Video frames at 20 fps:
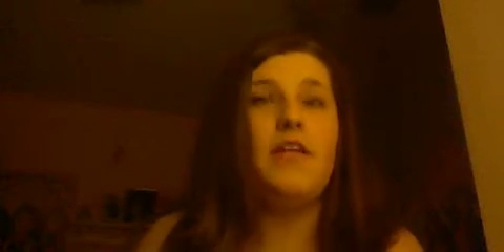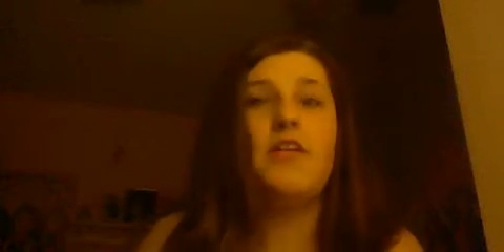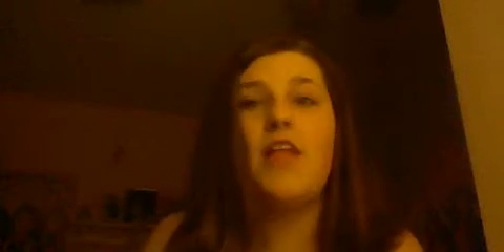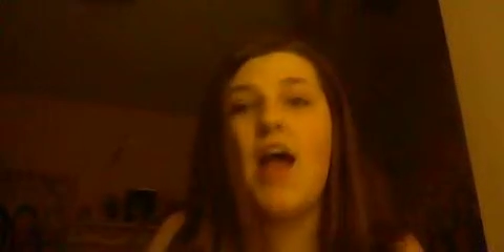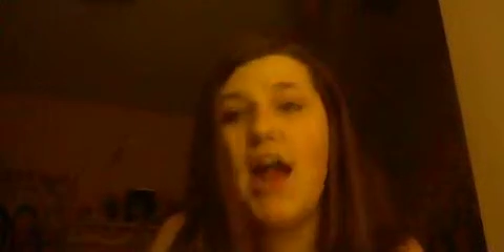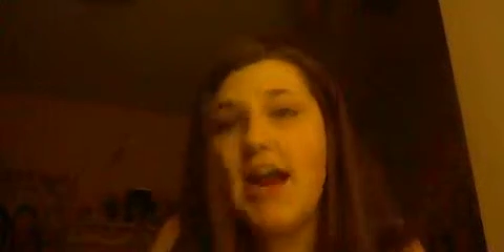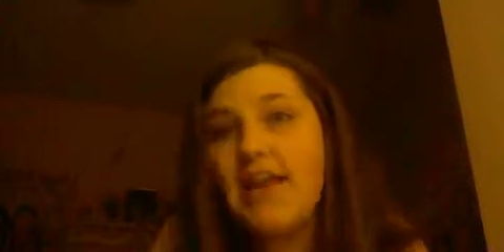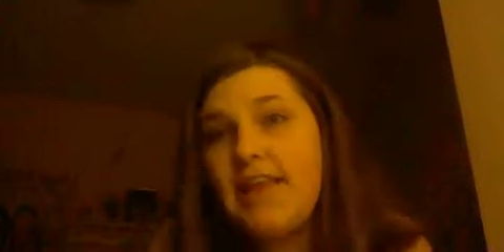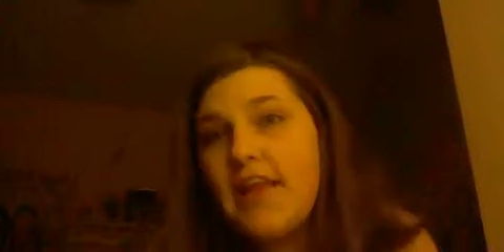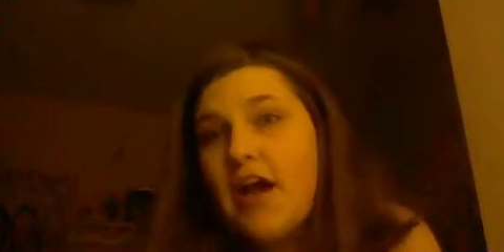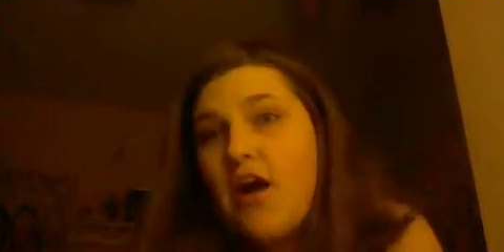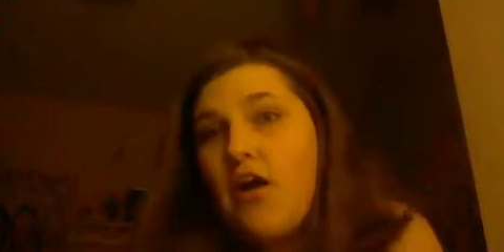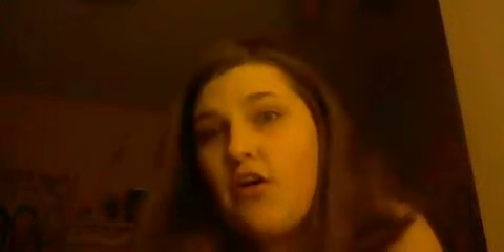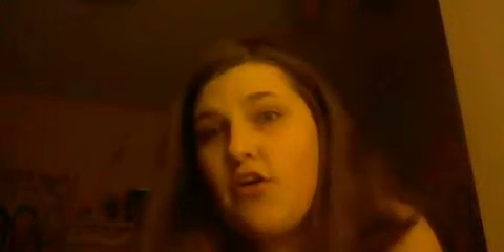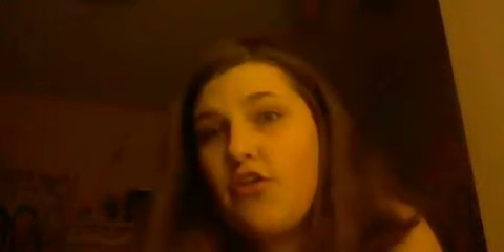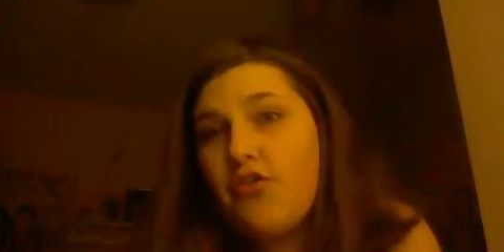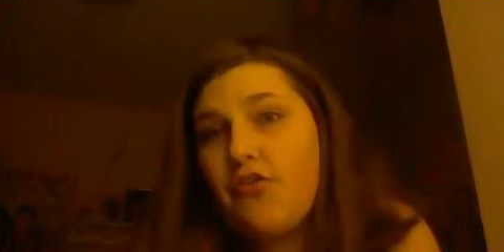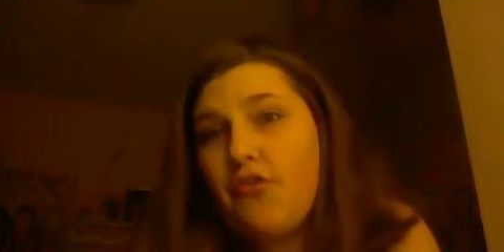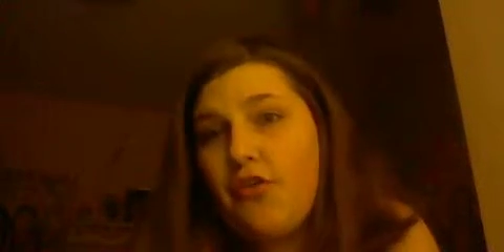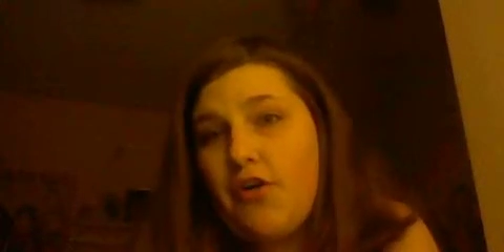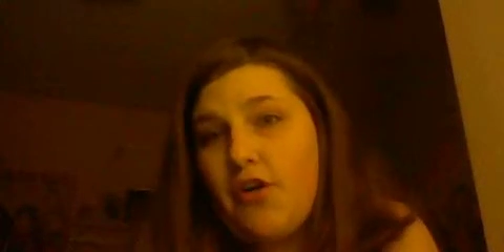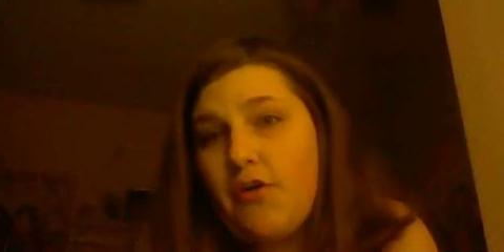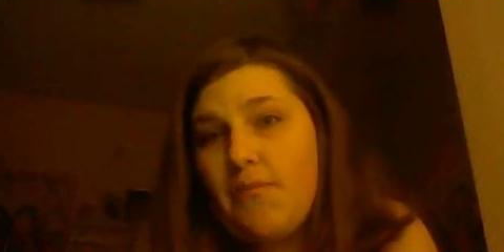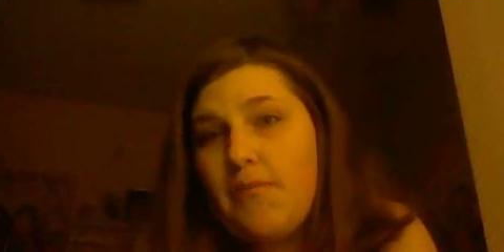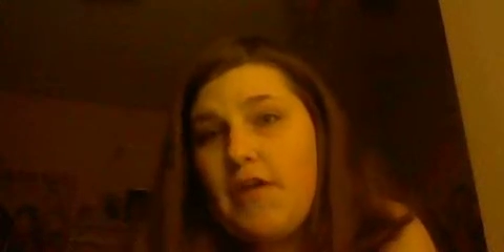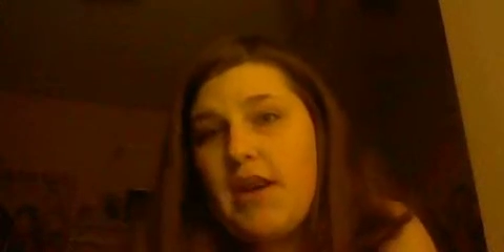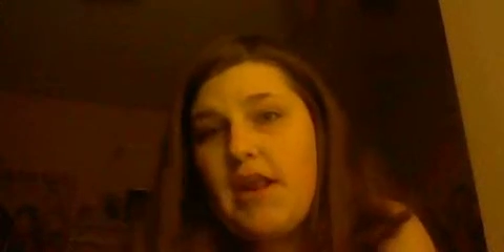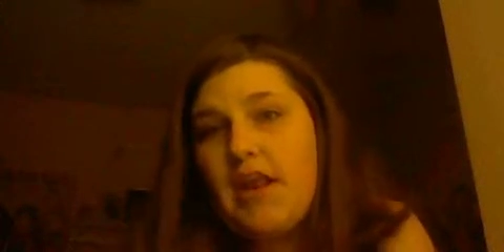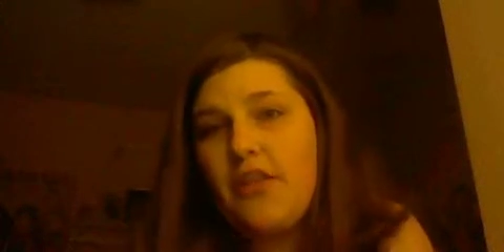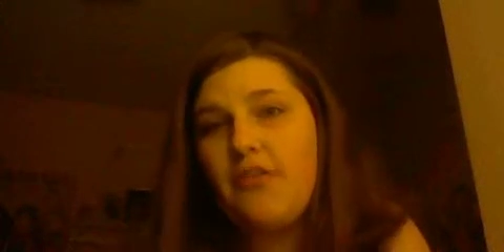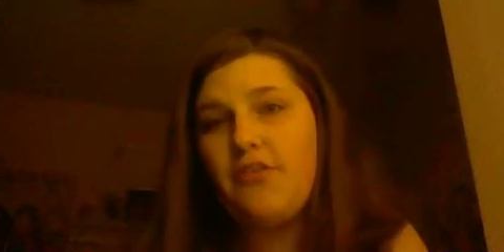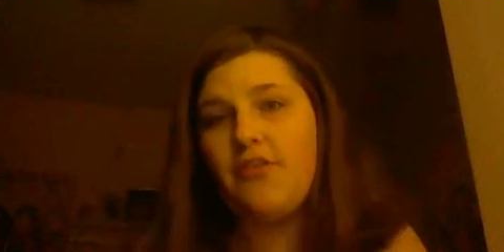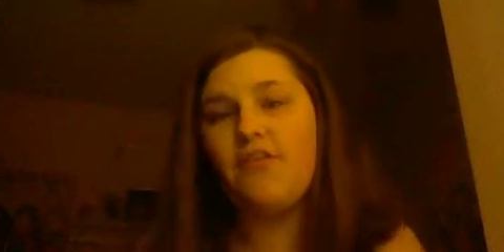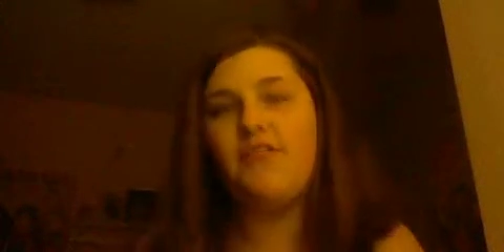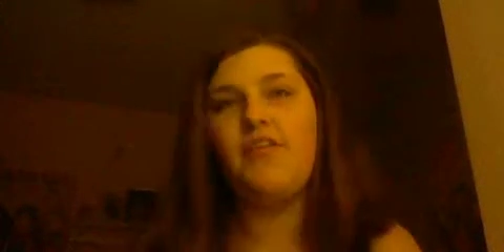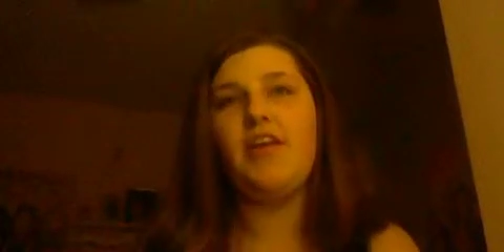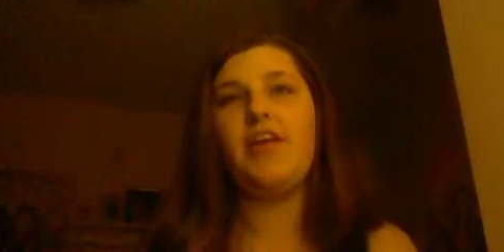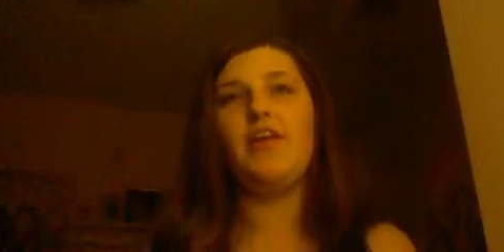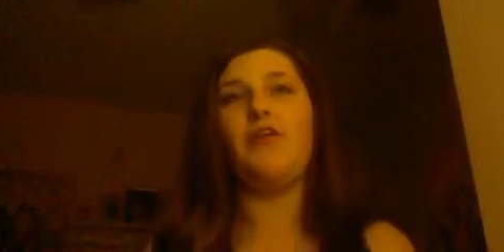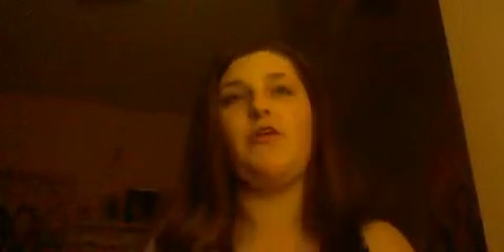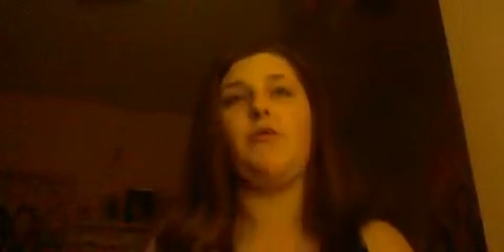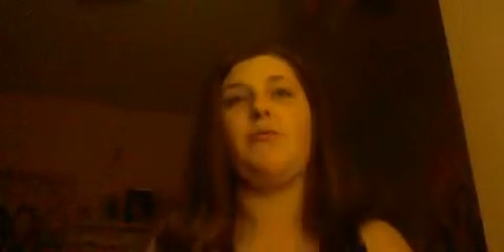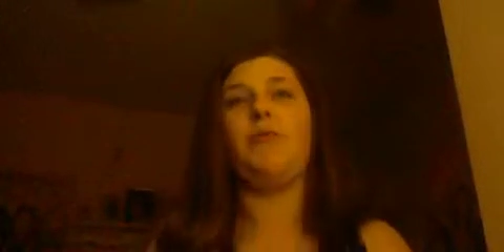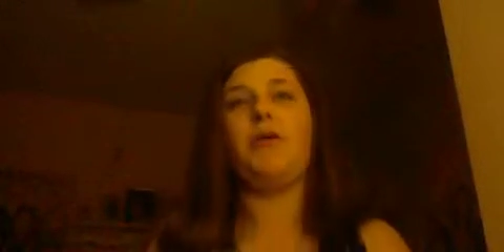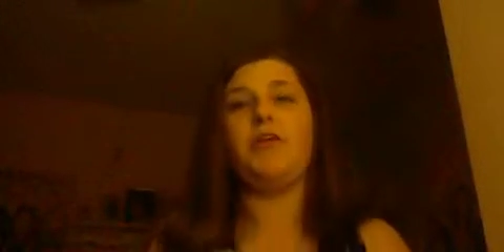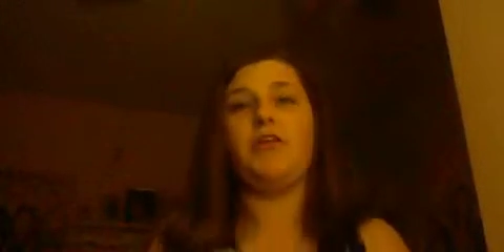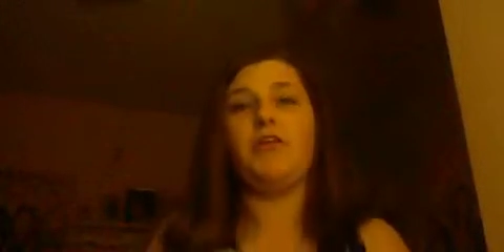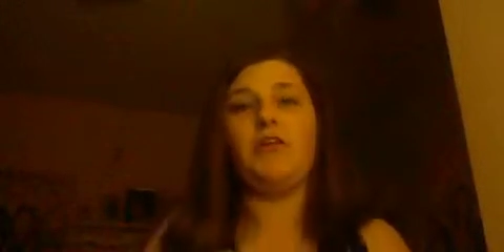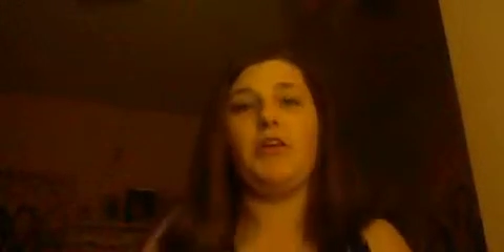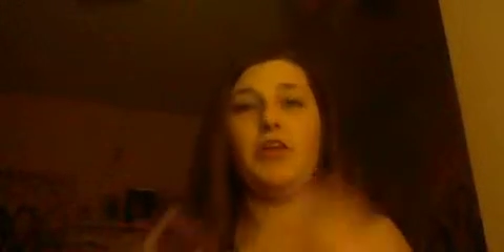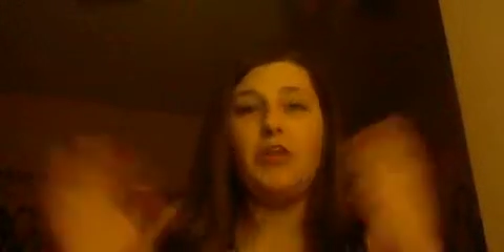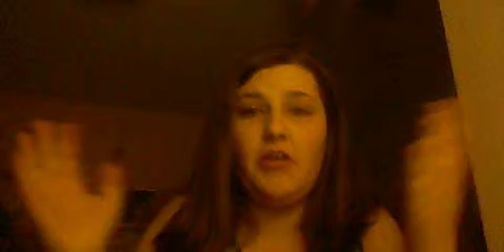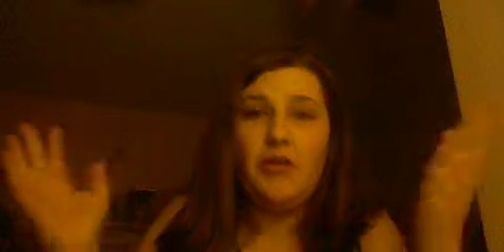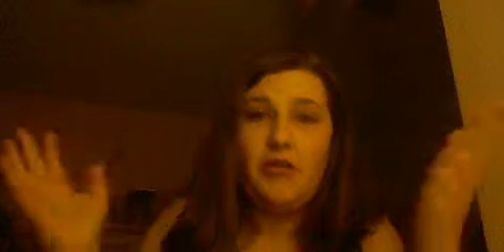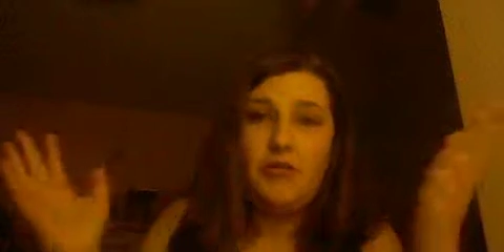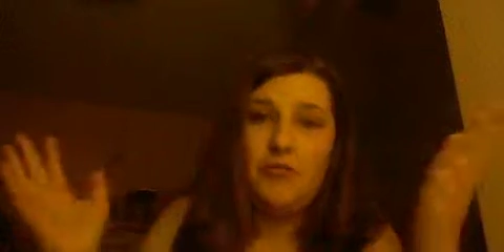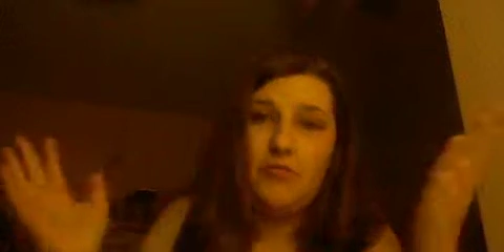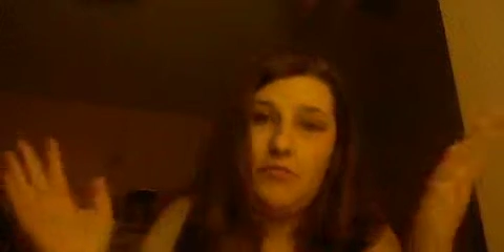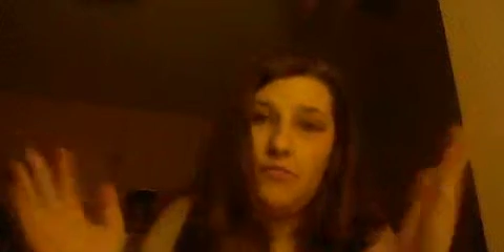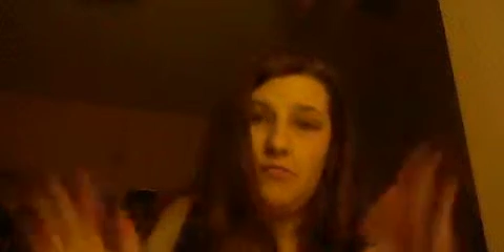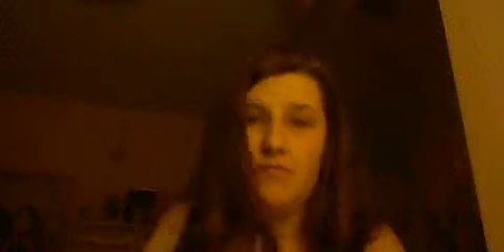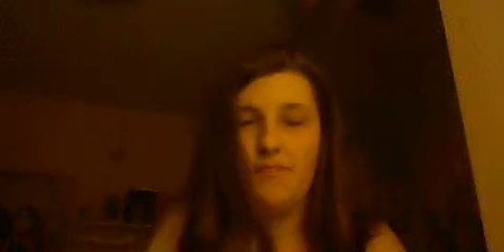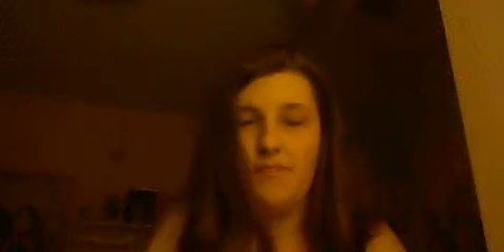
9 now because we're a minute into the video, but you know.